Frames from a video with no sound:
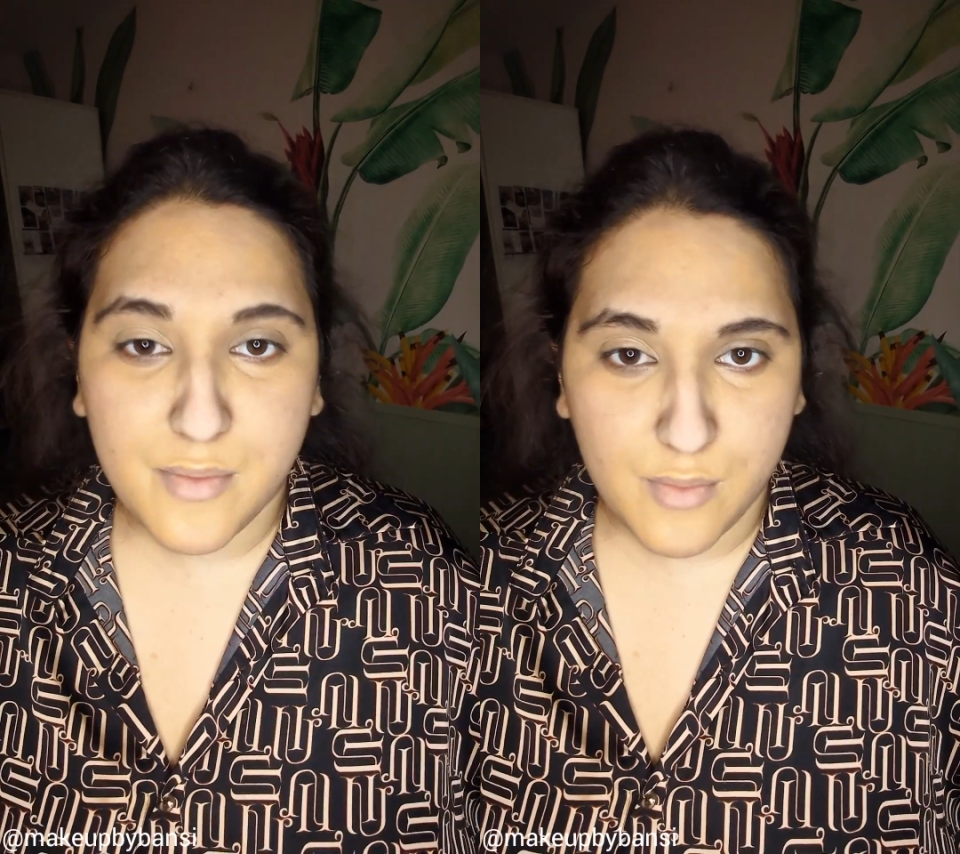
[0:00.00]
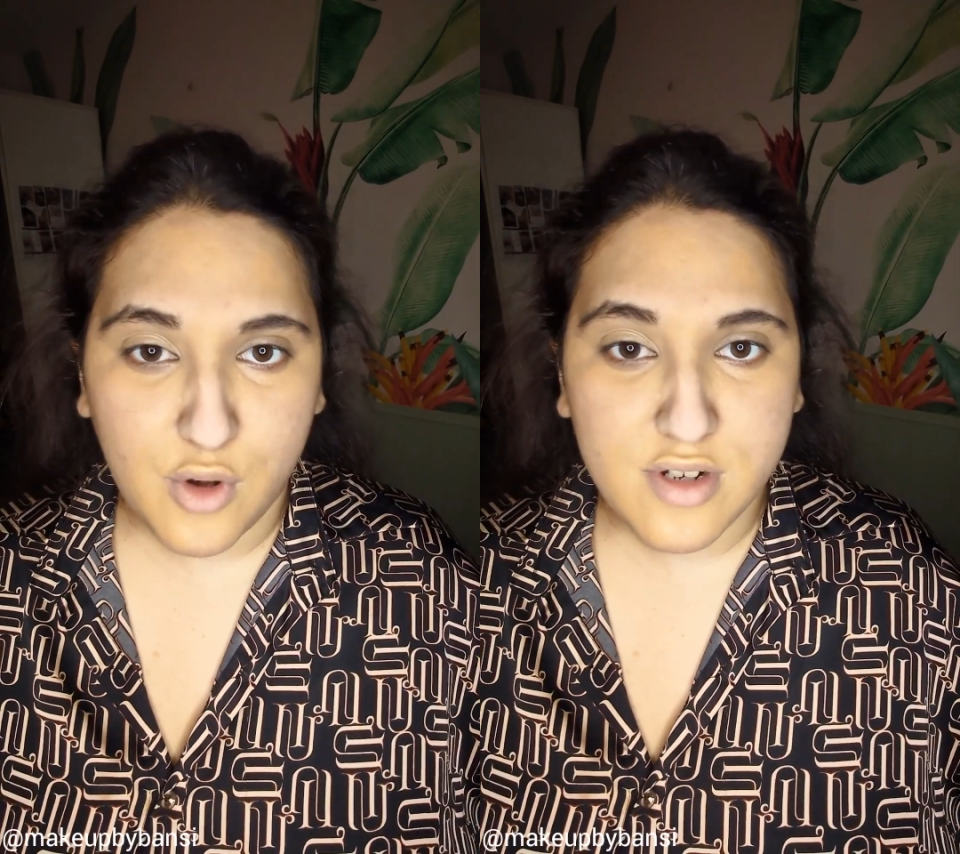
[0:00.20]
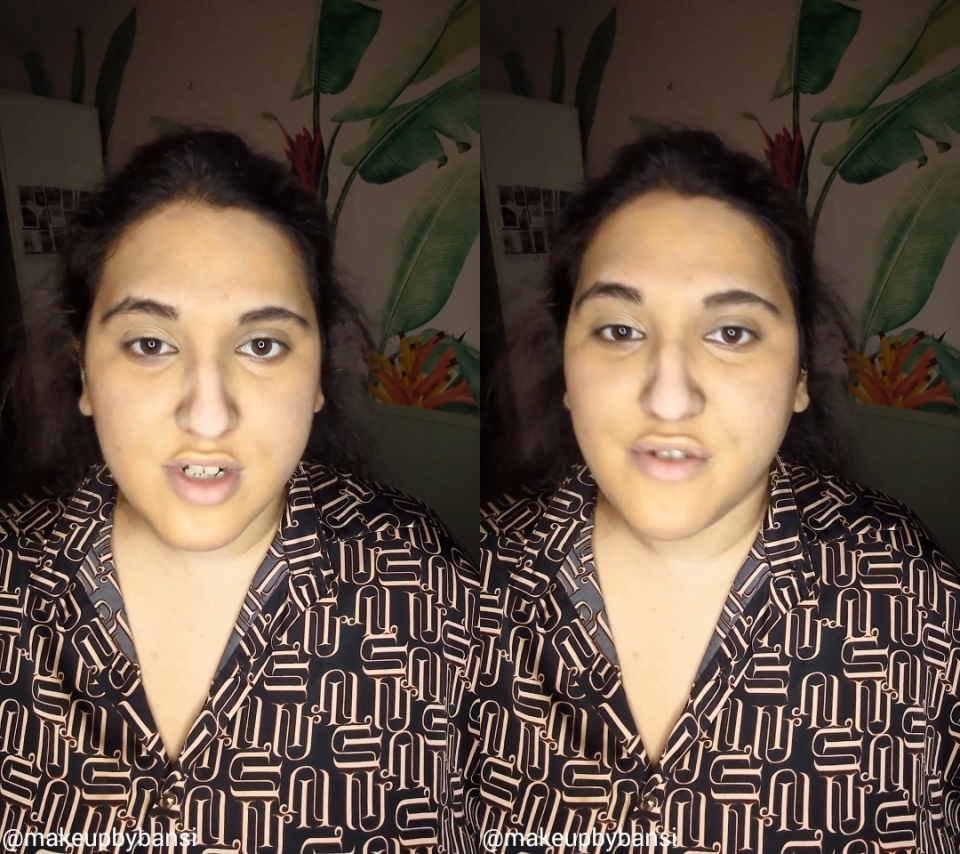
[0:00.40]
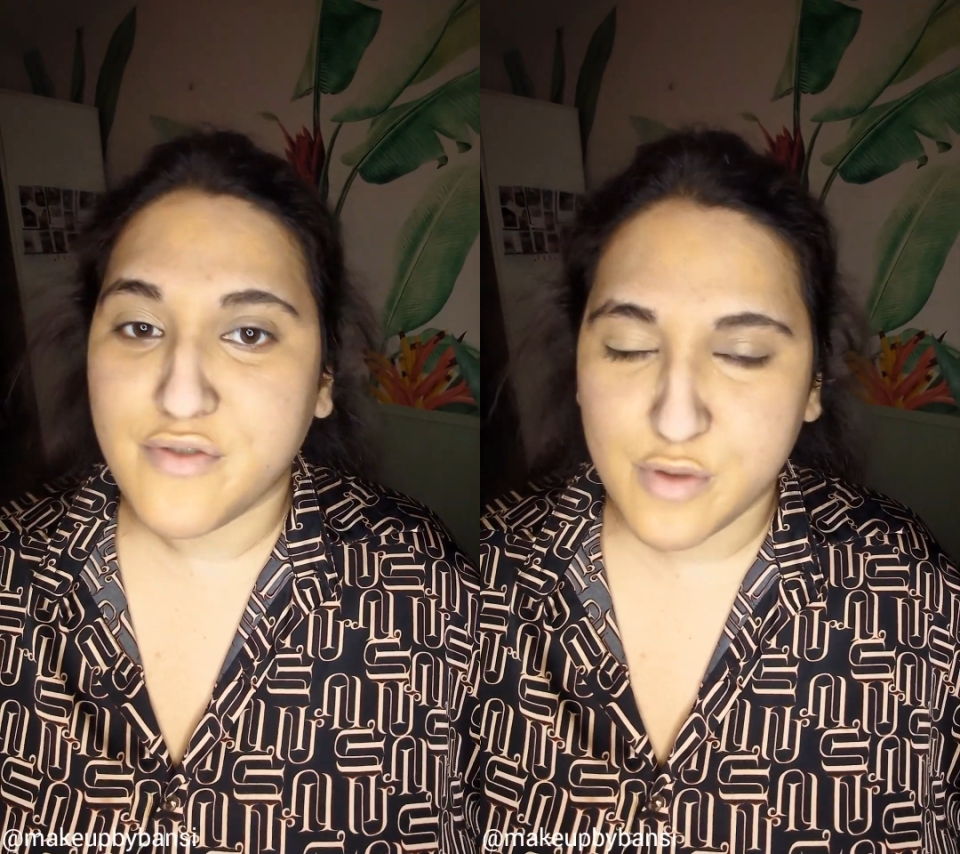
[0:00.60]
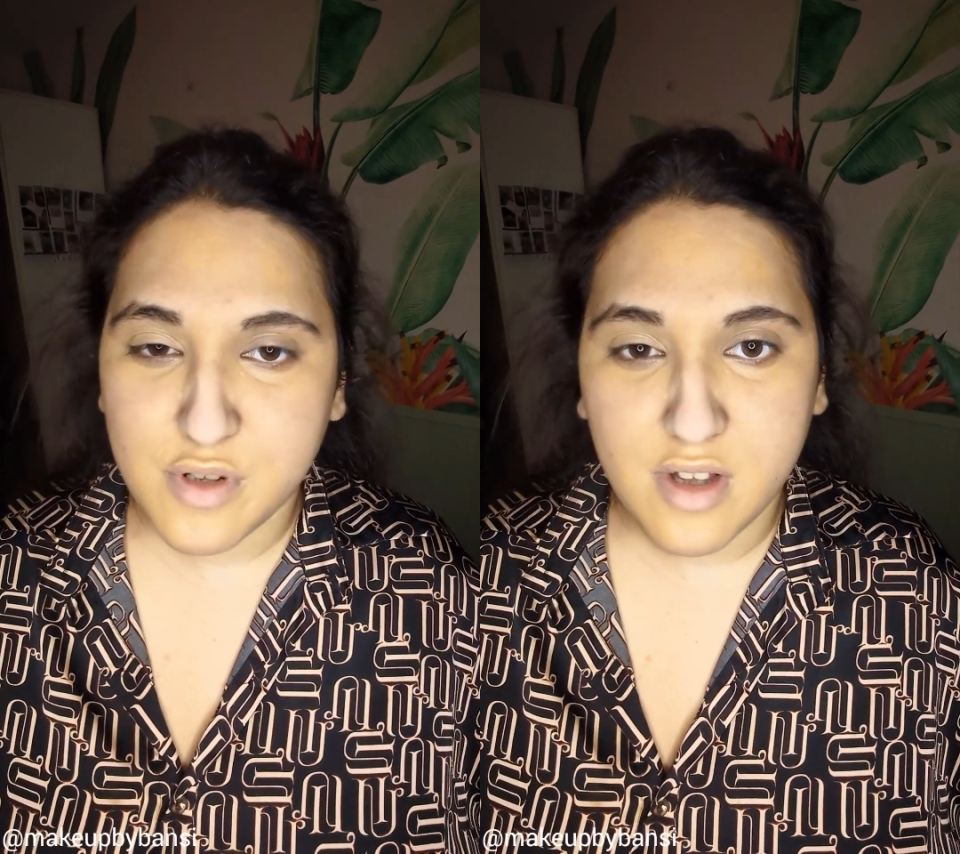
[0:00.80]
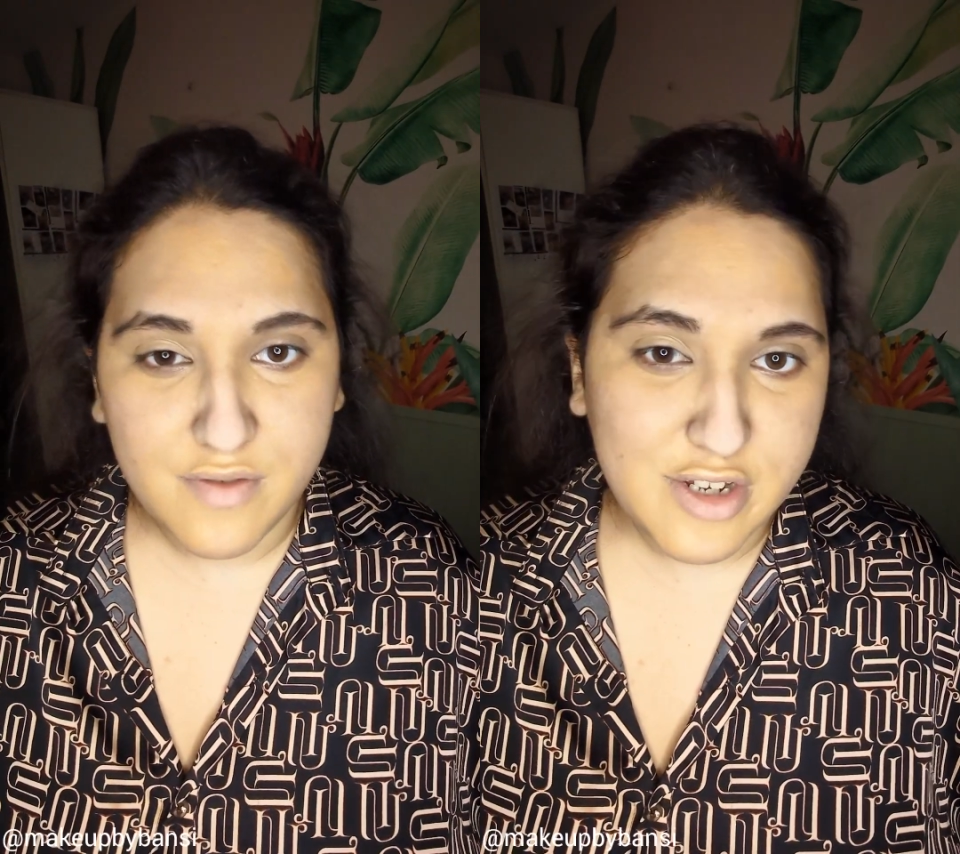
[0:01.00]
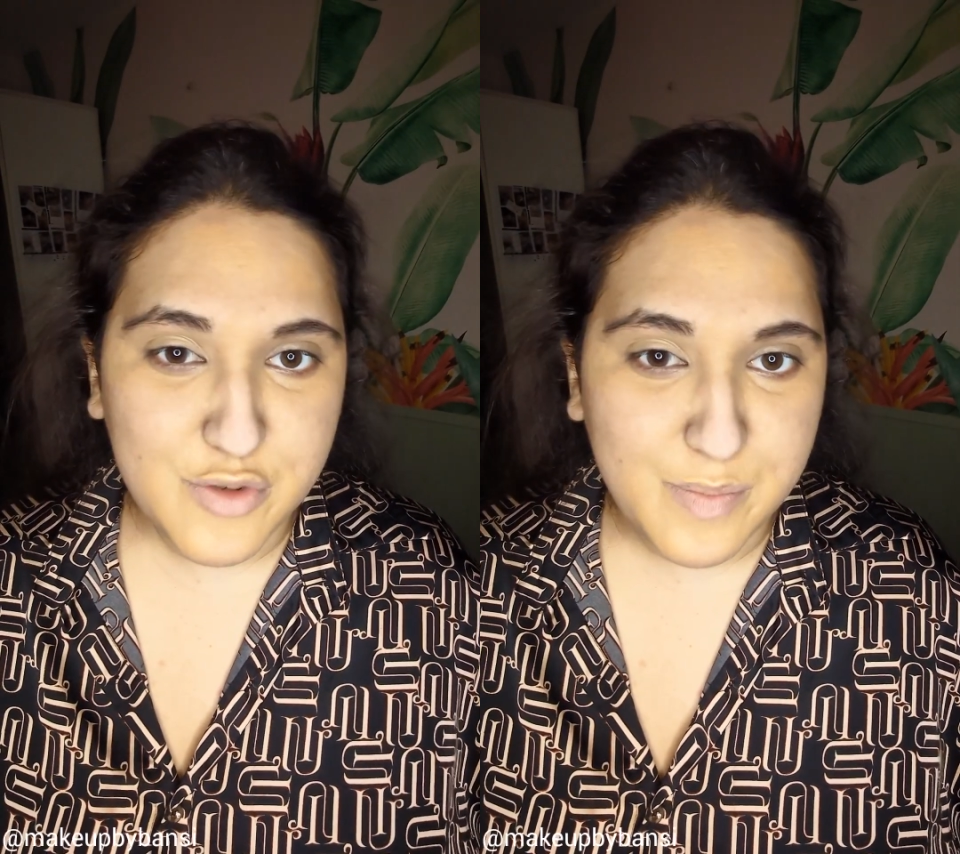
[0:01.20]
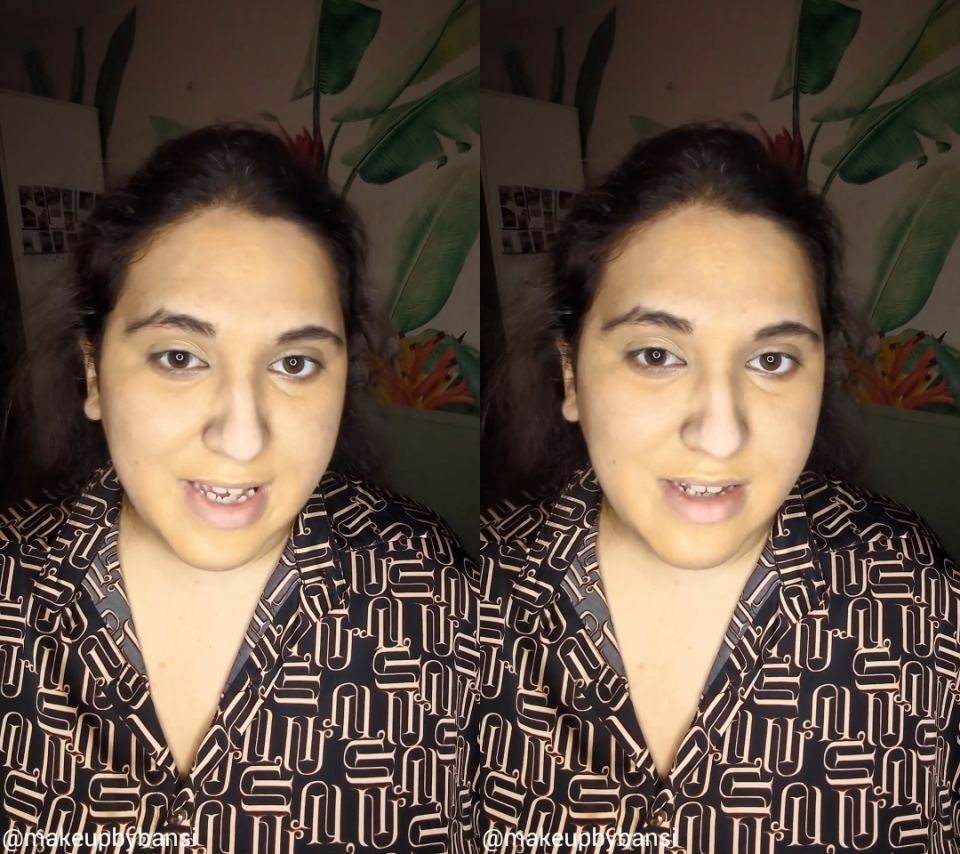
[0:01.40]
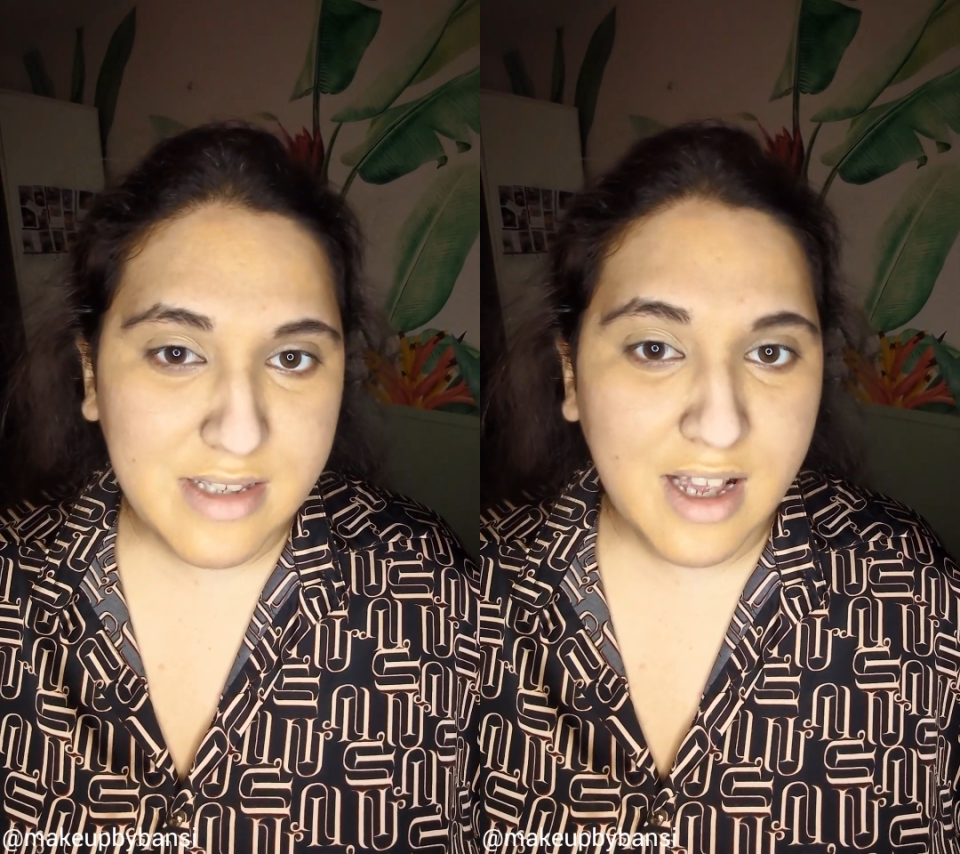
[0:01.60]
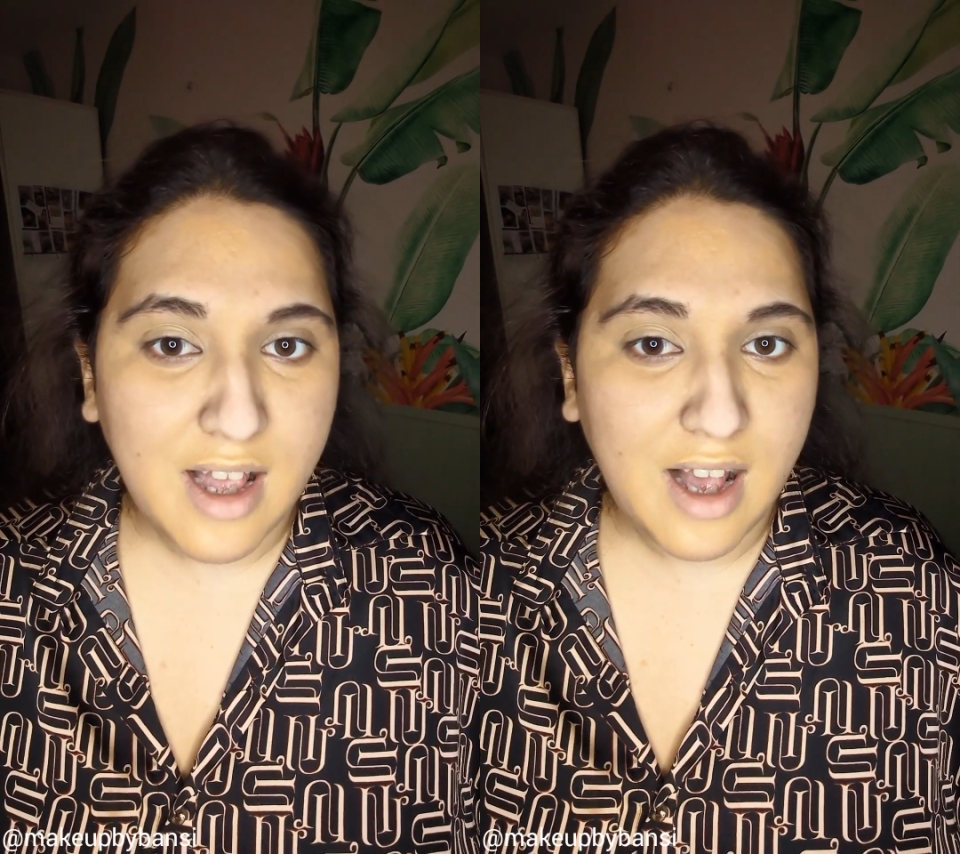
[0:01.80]
I want a full coverage
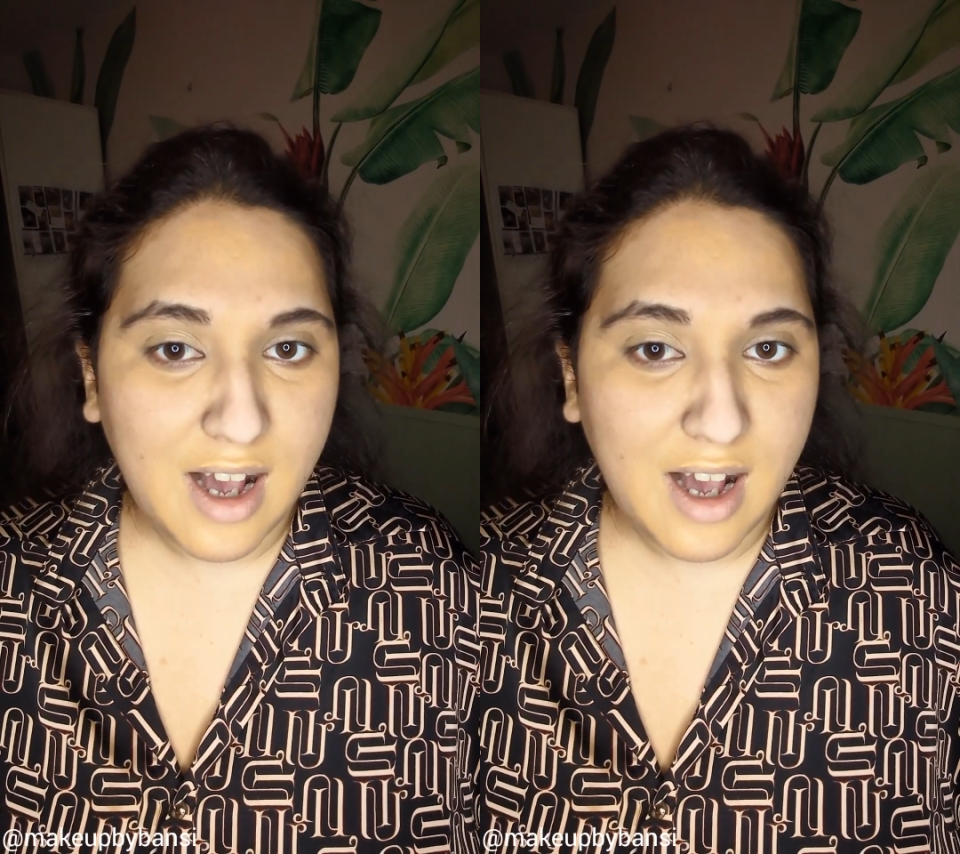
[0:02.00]
base,